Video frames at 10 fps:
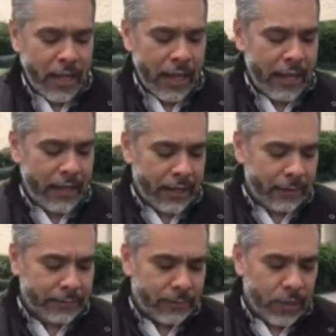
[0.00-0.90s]
and
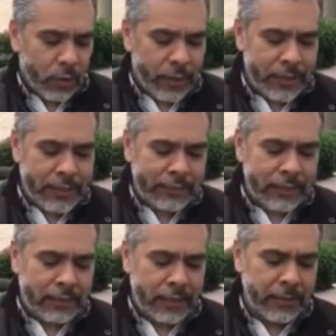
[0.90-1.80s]
with this
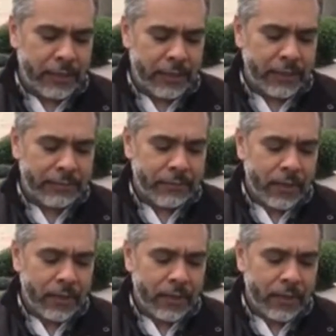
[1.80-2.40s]
activity